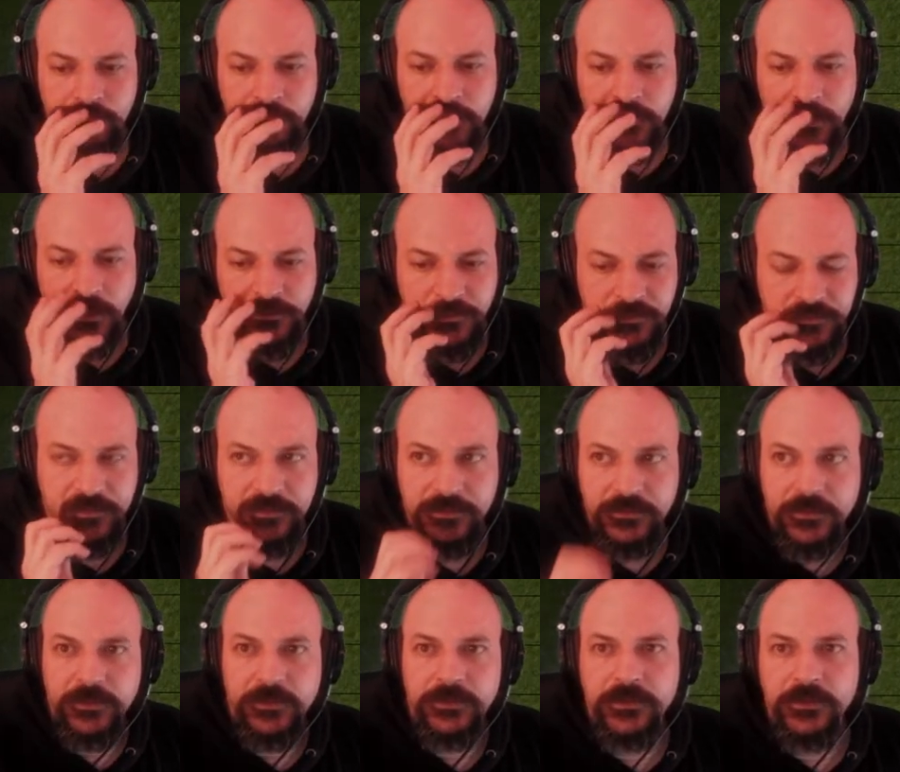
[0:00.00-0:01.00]
I just think
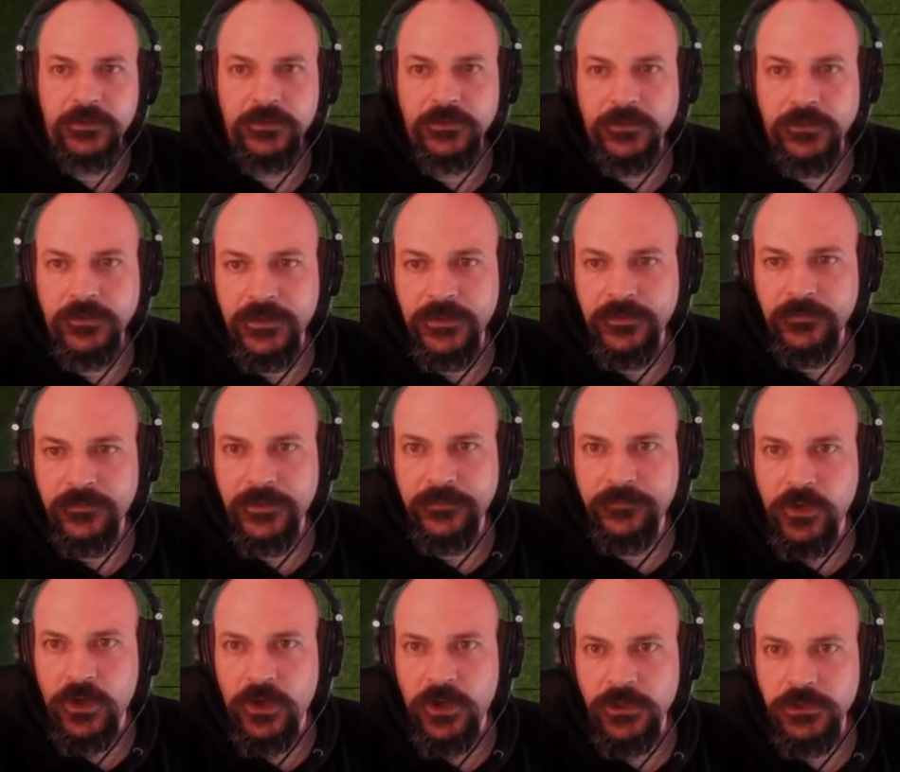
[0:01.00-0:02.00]
that they've
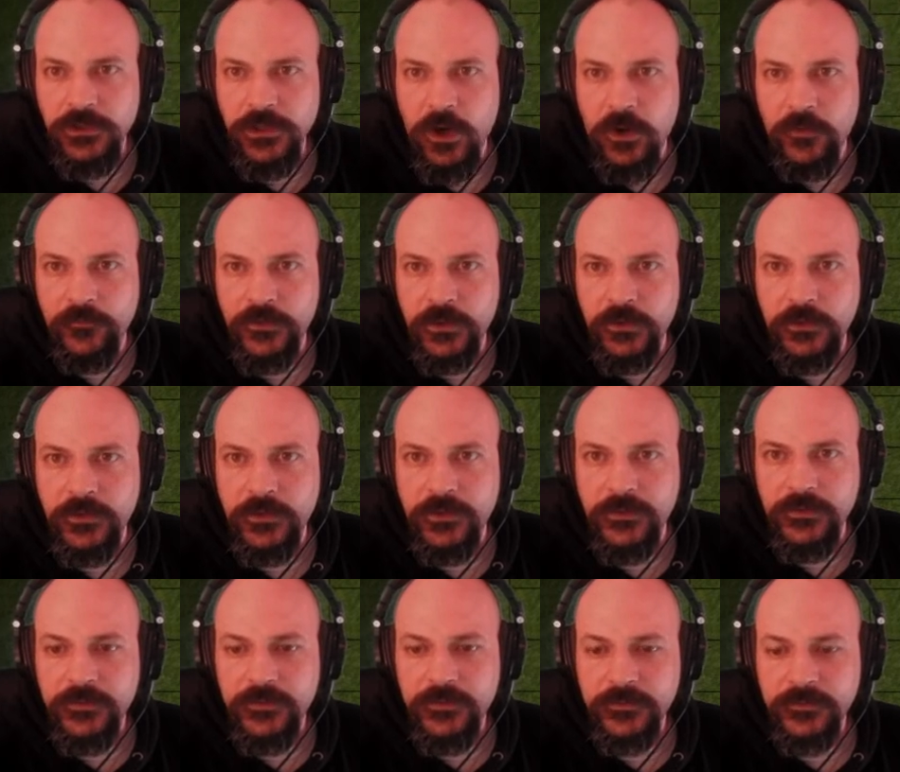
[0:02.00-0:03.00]
got a lot of
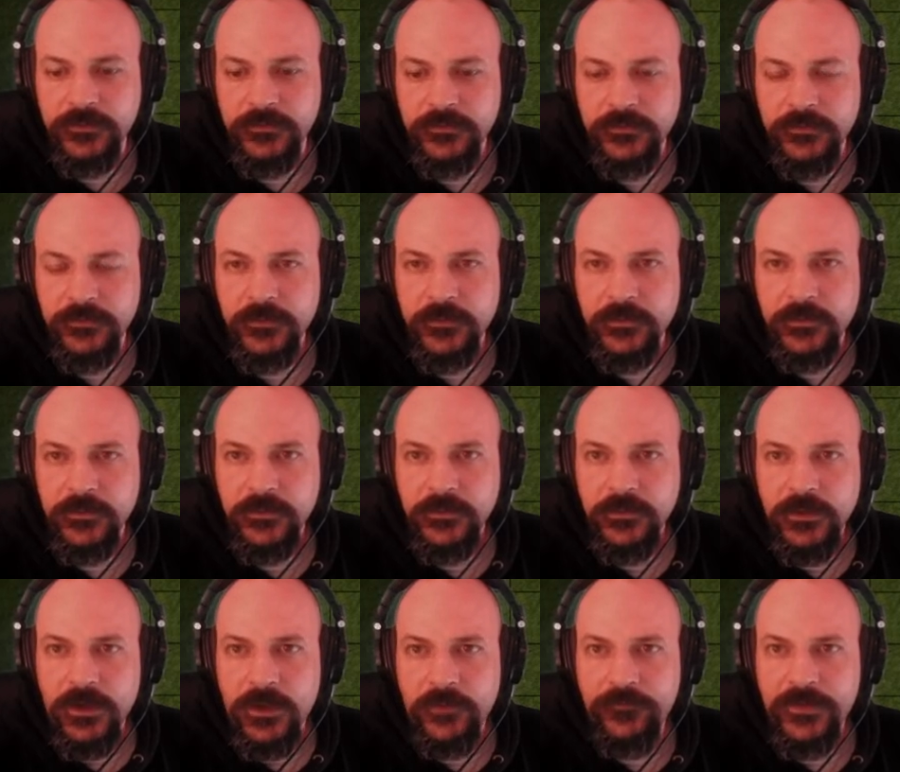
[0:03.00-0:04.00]
units.
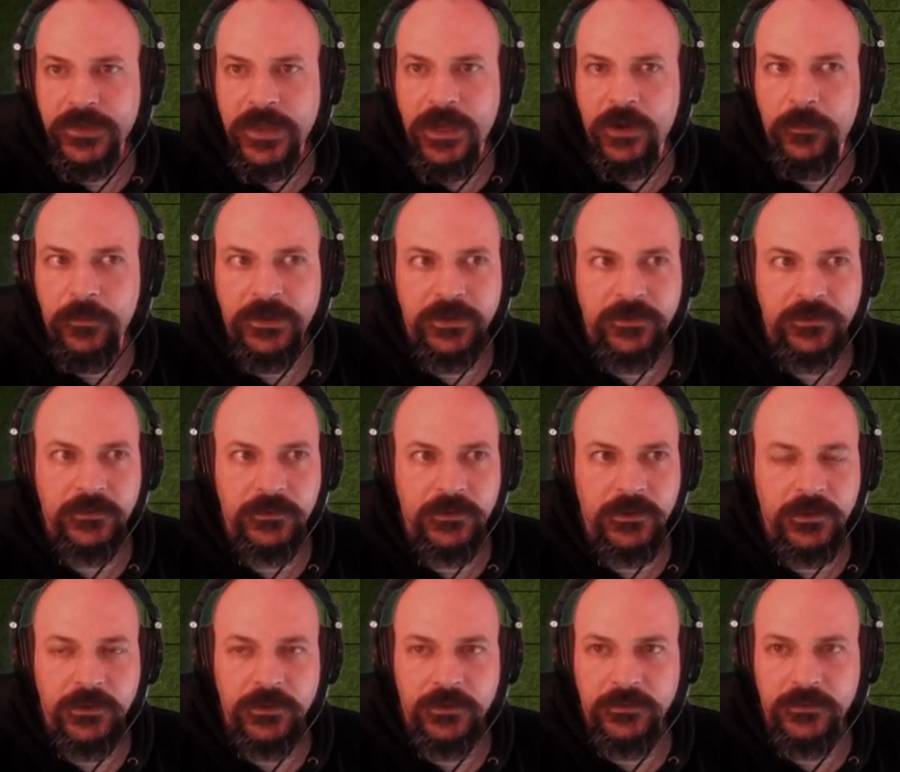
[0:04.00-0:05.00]
I forget how many
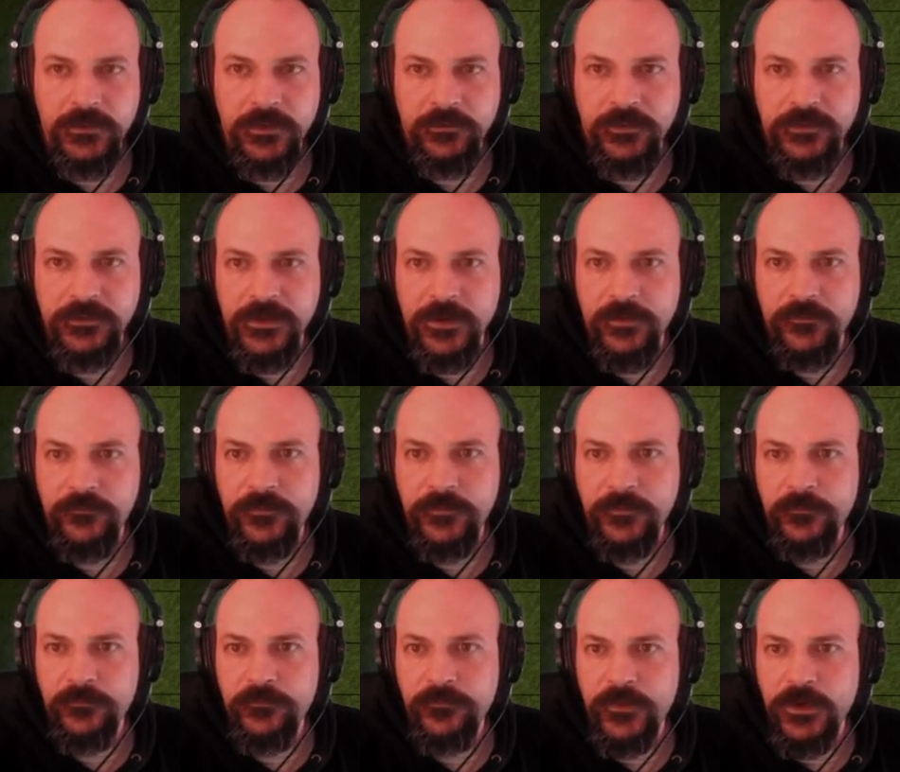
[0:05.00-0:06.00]
there is now.
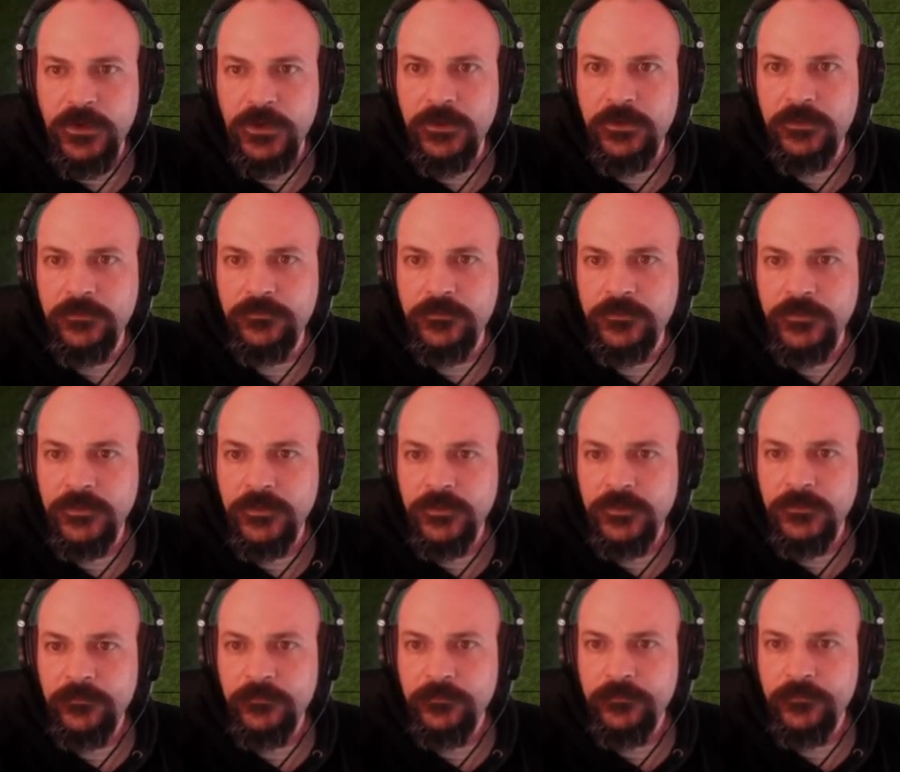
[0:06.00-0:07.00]
5,
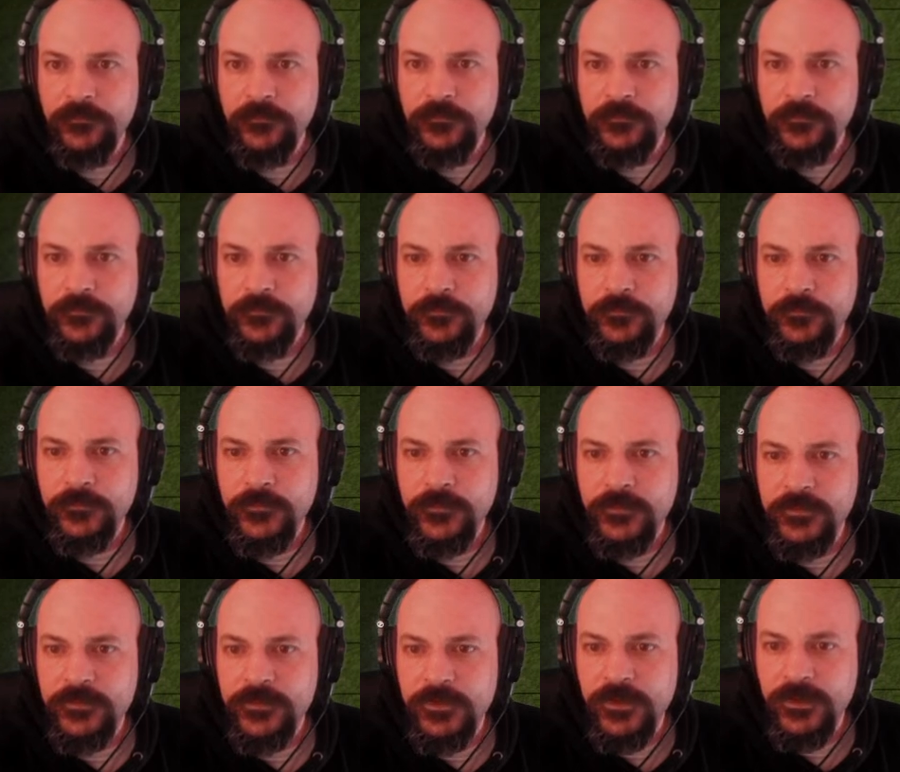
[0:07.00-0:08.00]

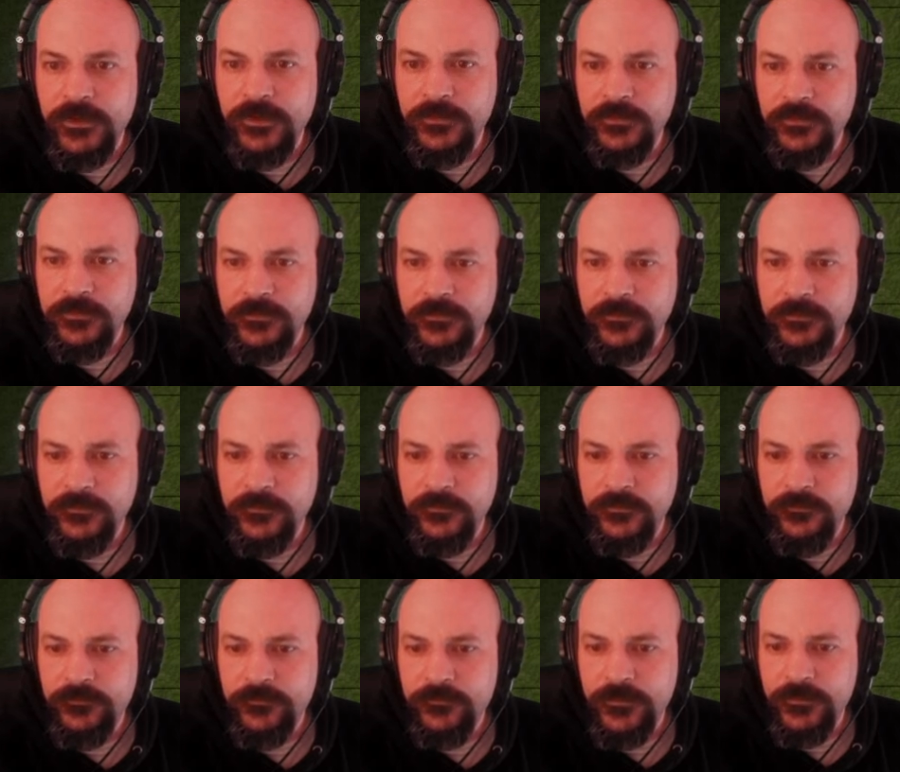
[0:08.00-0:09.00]
10,
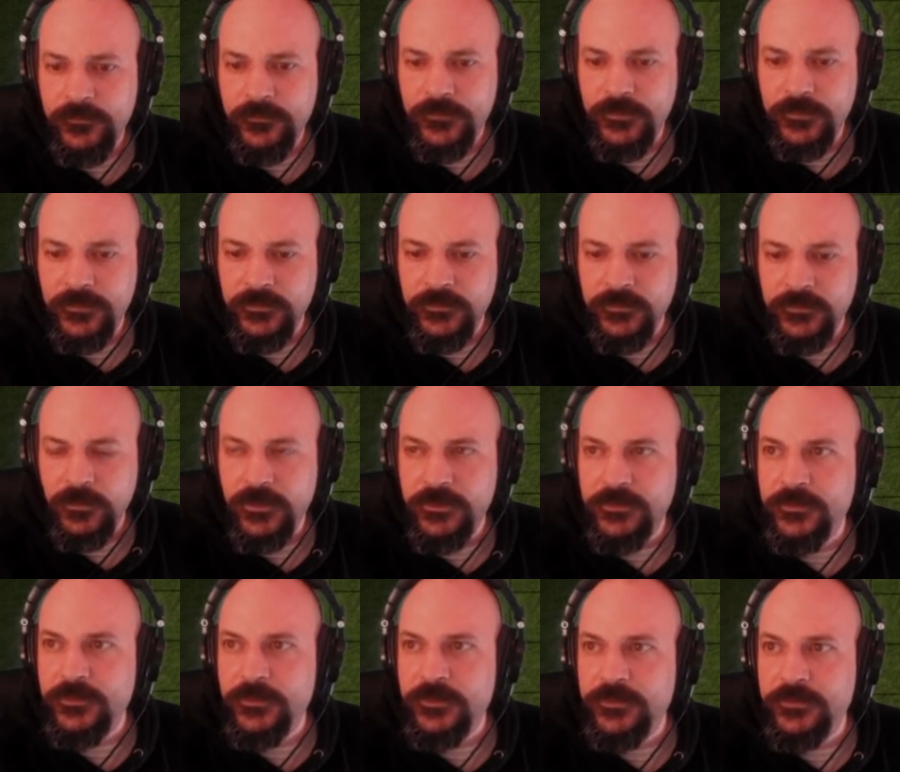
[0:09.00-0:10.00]
15,
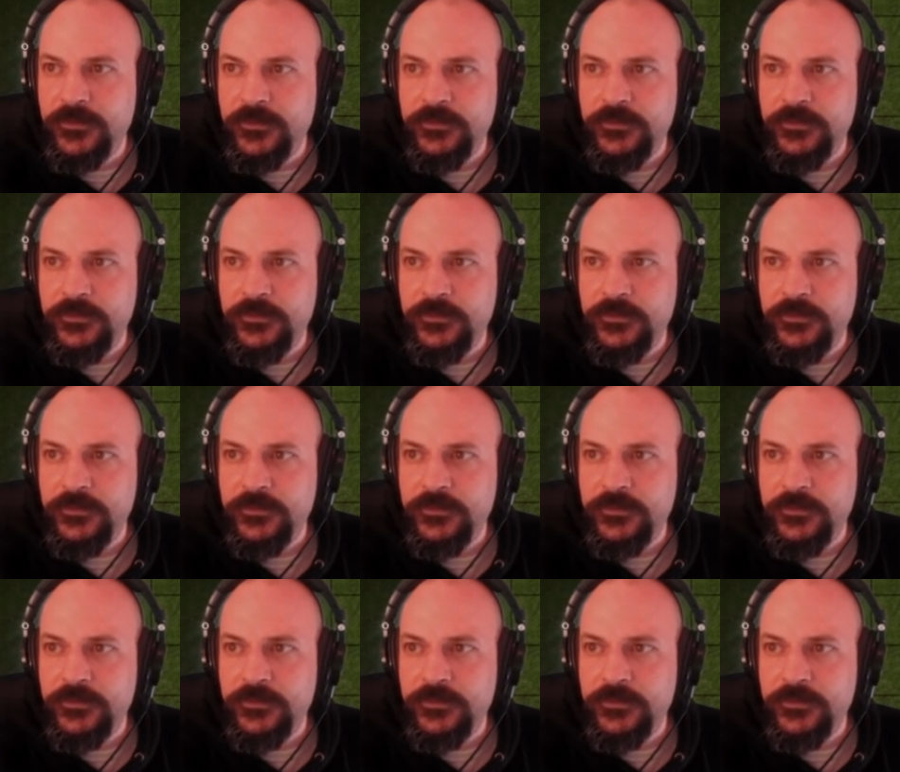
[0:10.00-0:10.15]
20. So it's